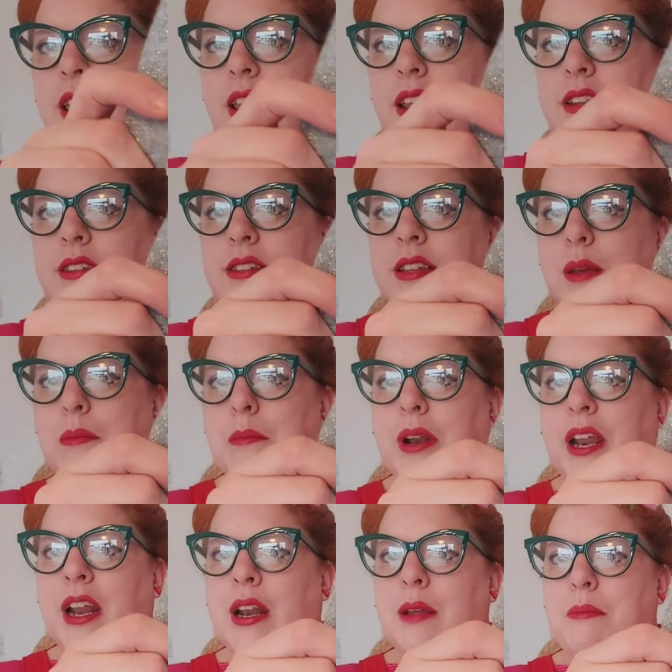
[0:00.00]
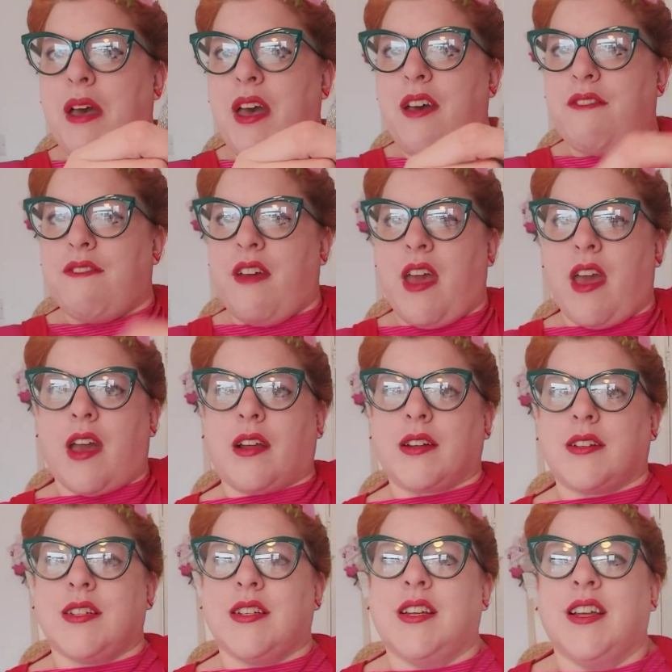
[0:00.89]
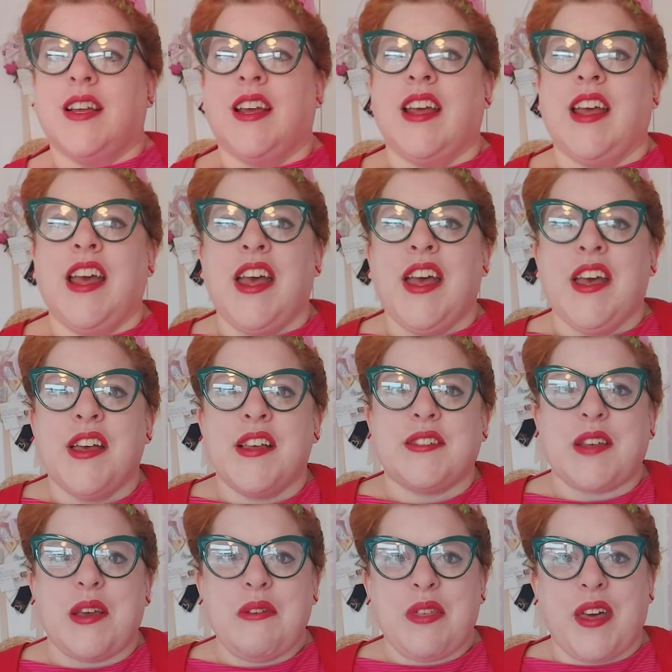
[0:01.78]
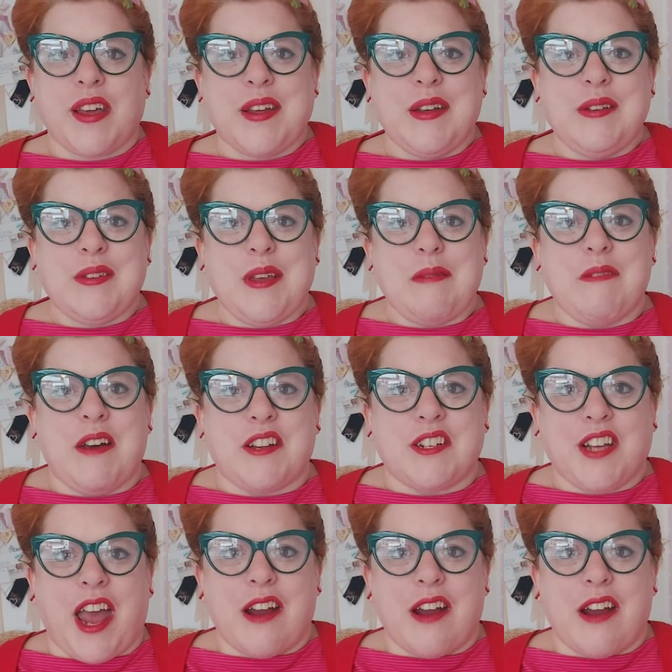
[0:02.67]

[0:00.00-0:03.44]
it's completely perfect. So thank you so much,